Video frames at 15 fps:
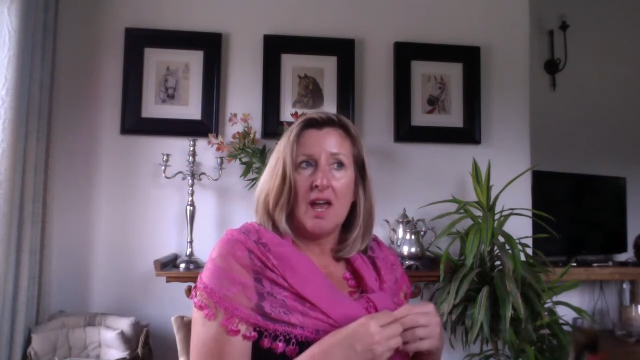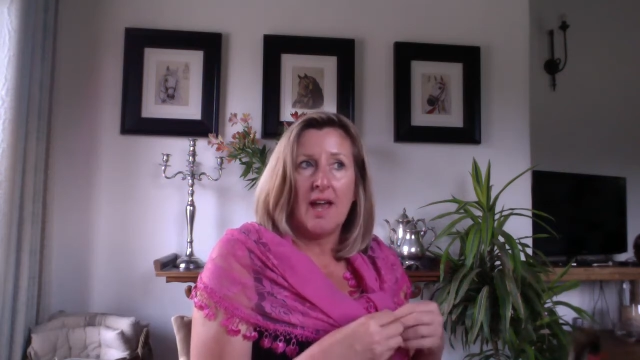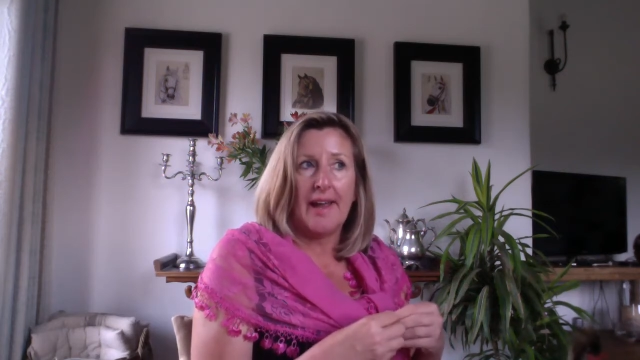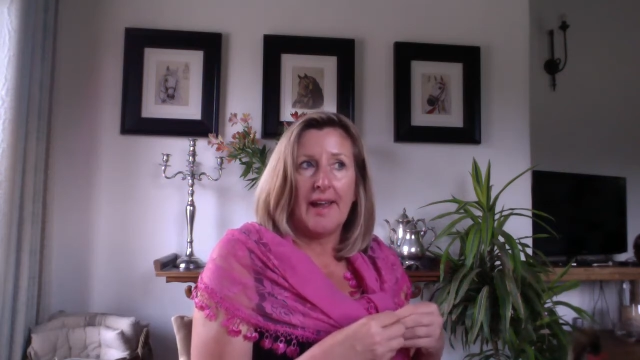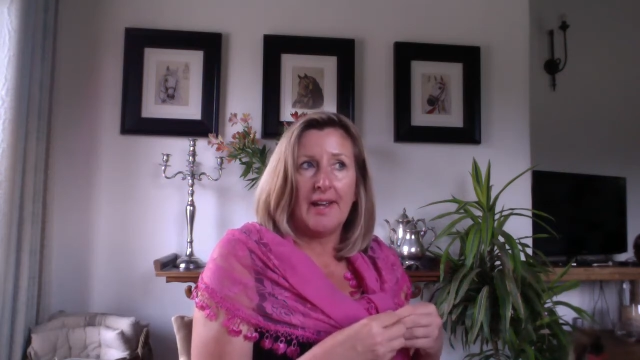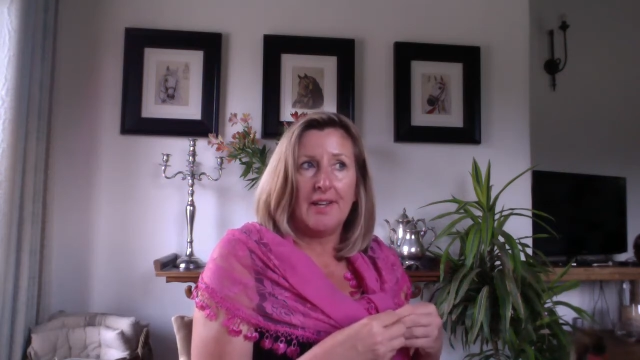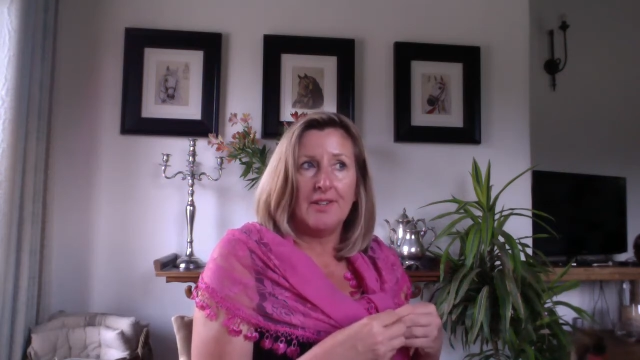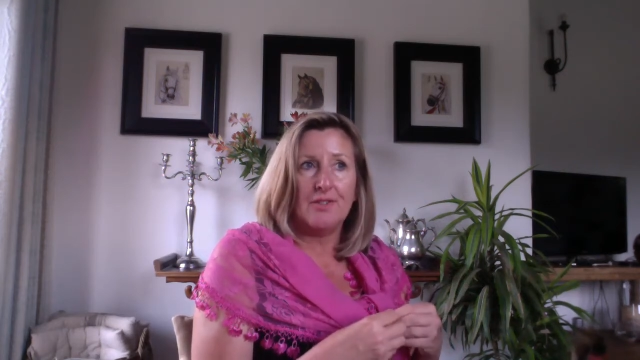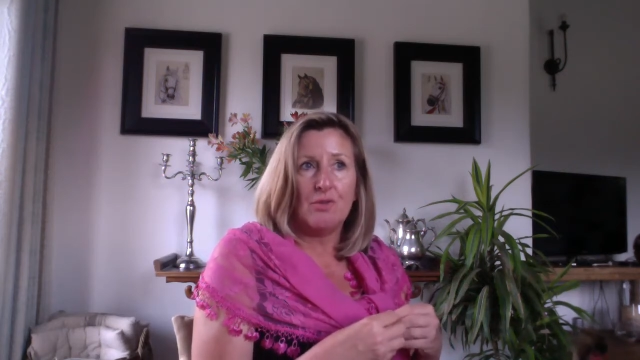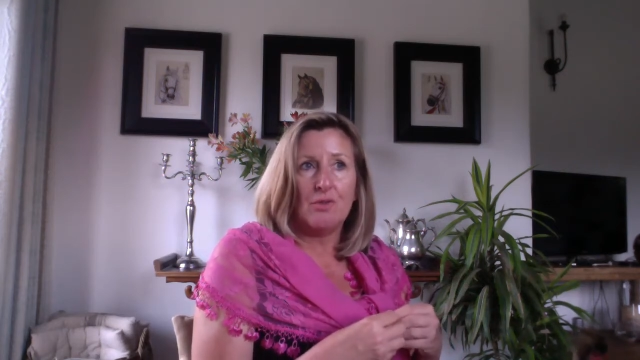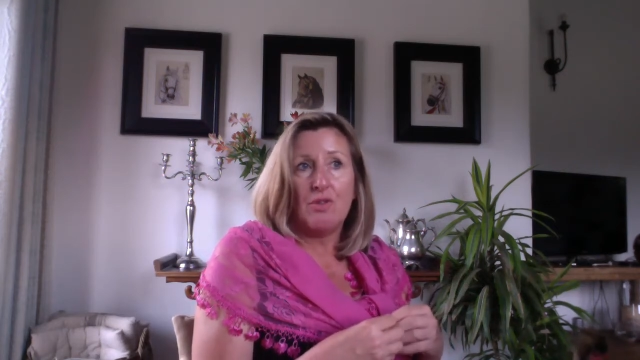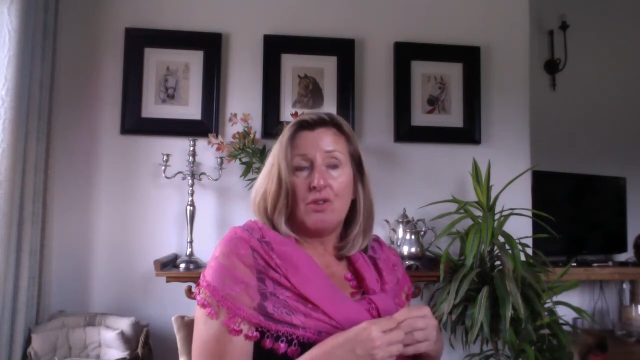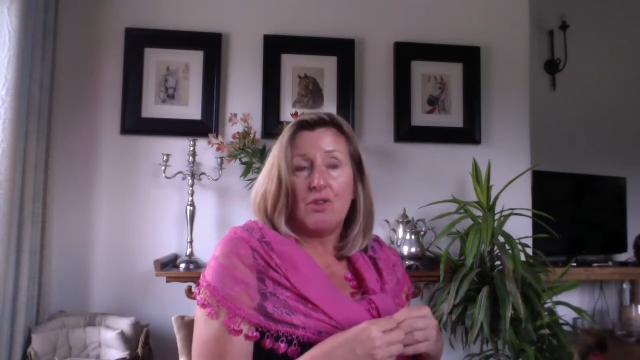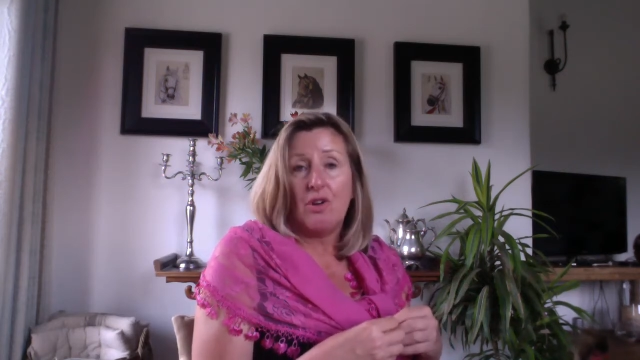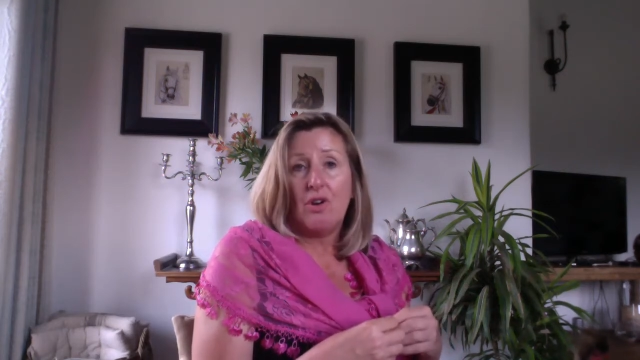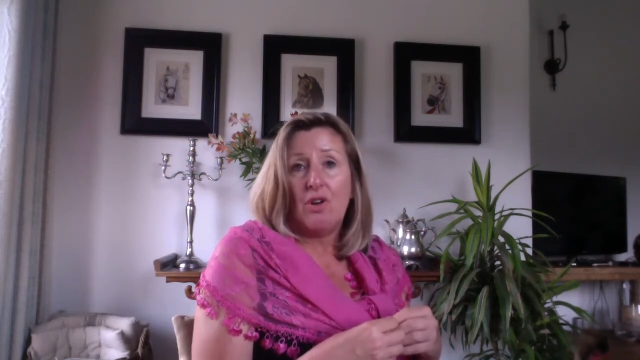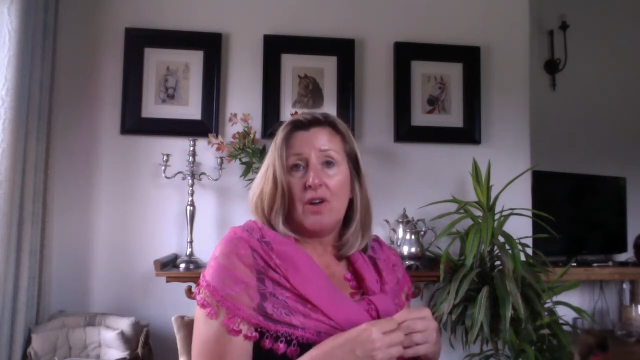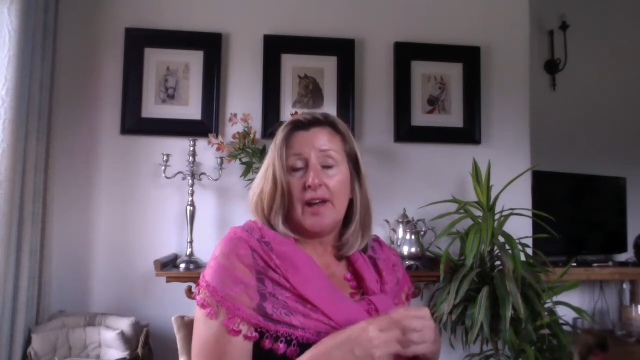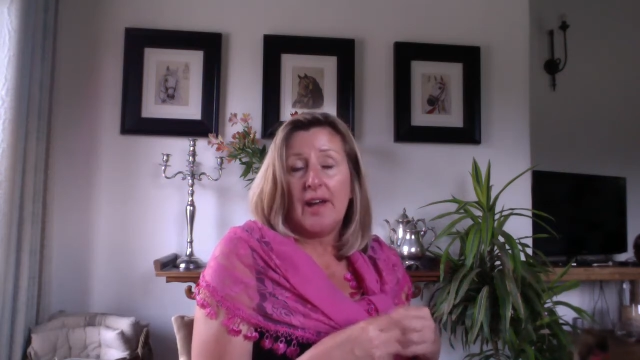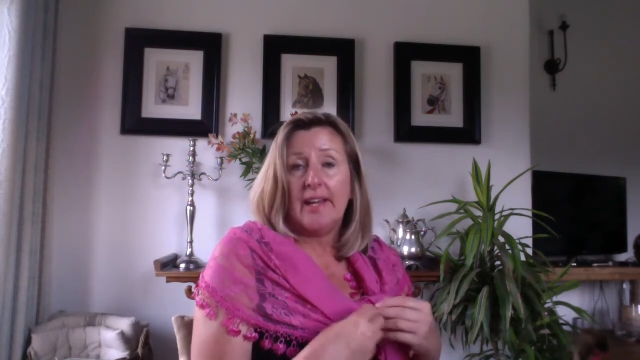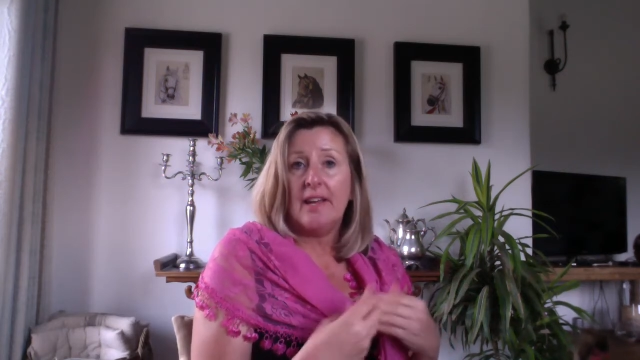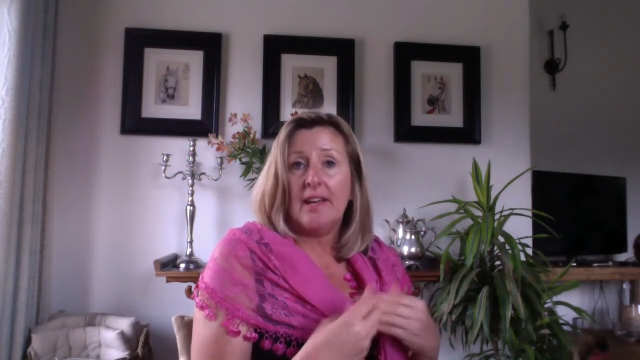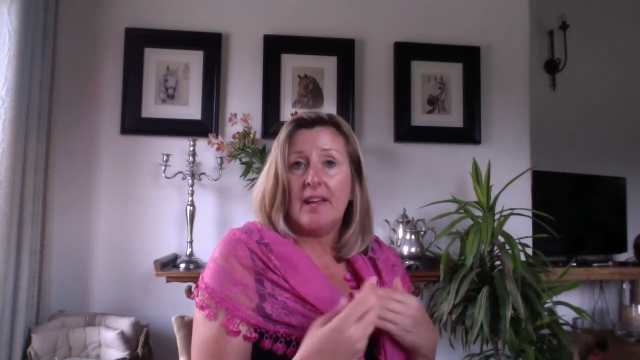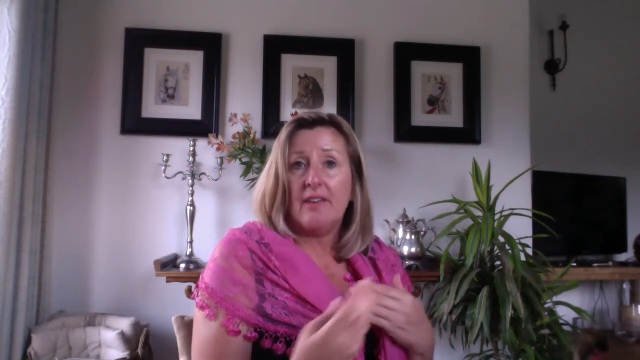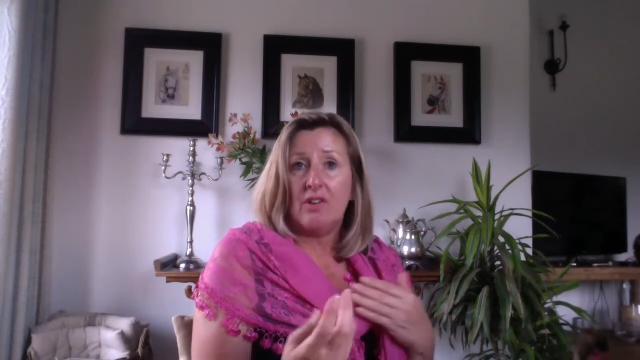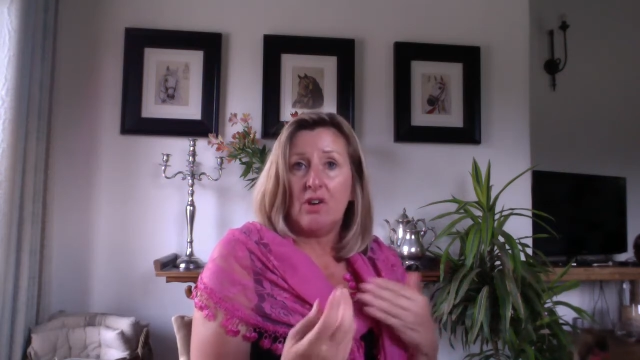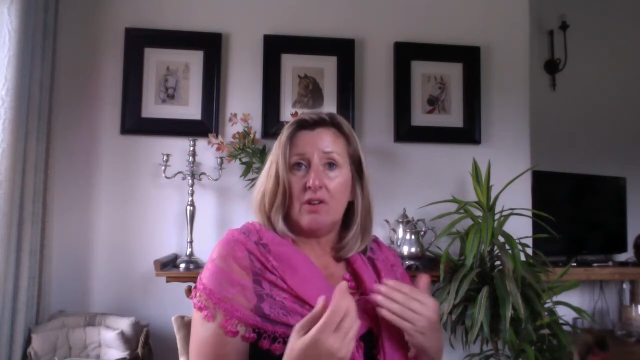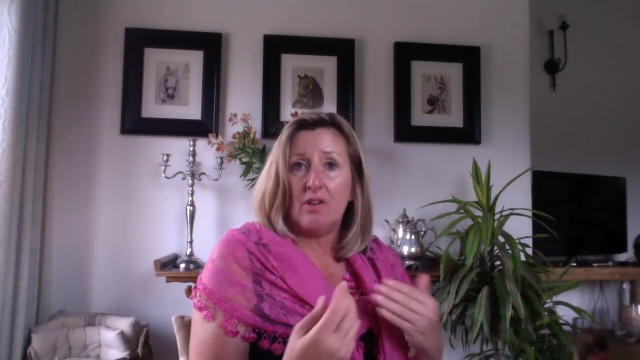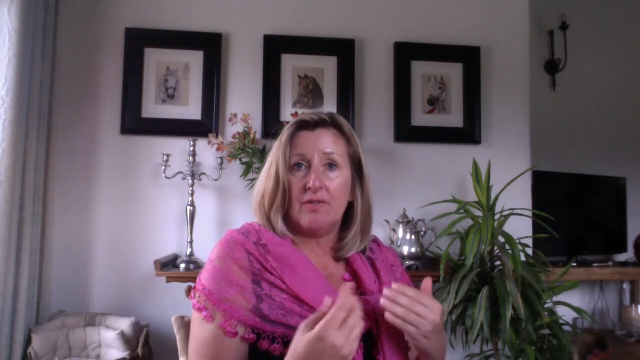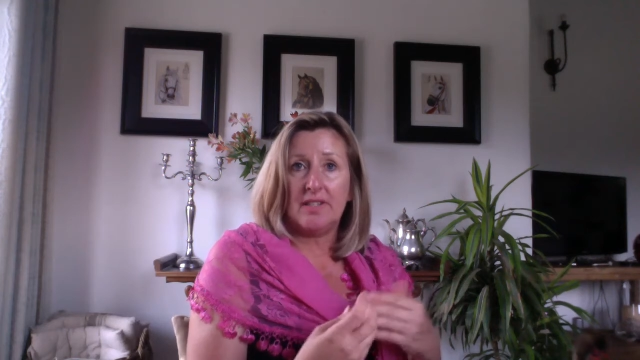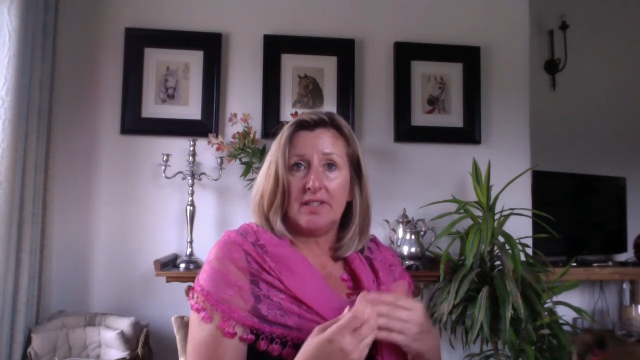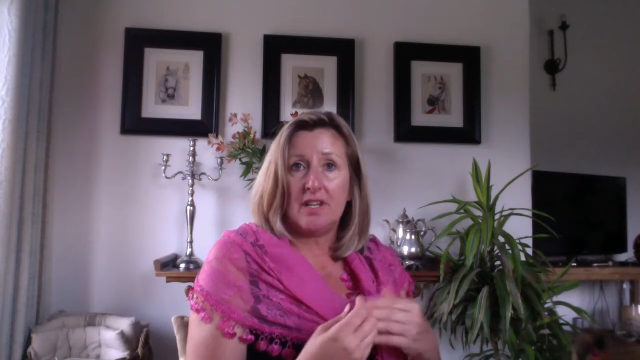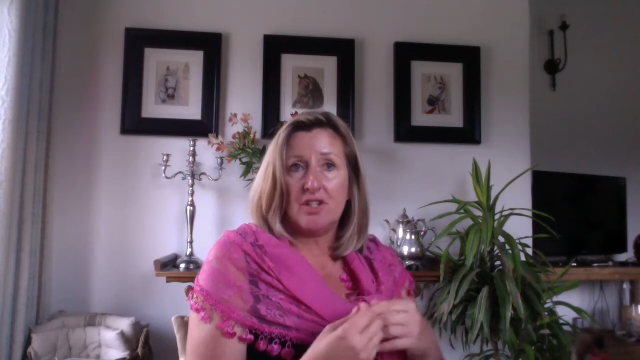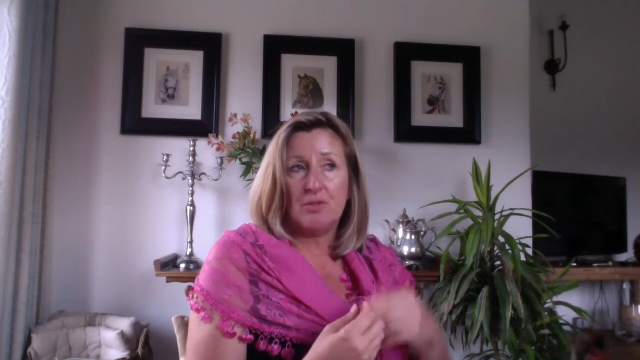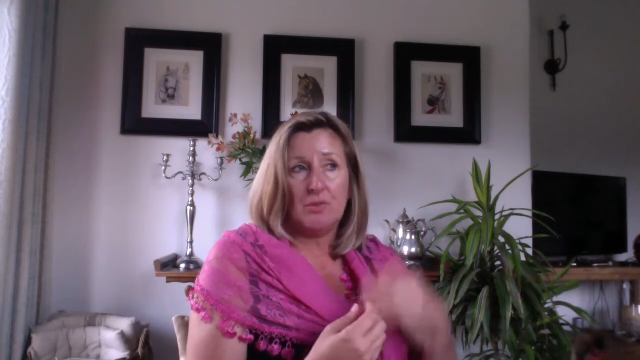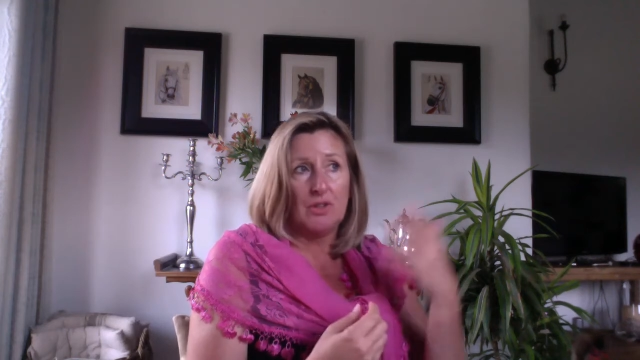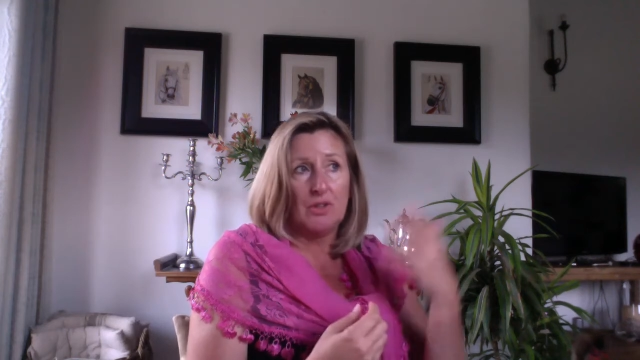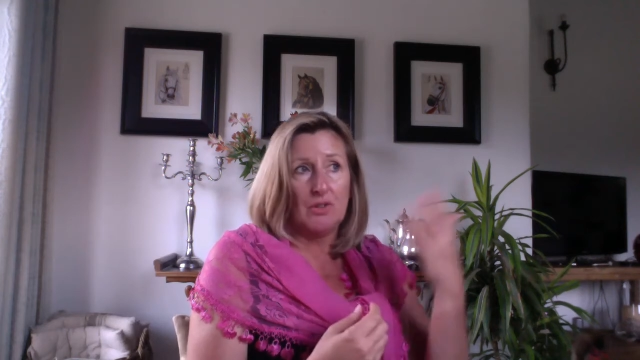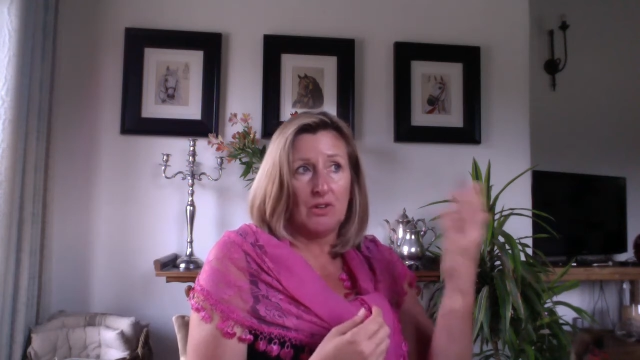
And although I can have a conversation with you,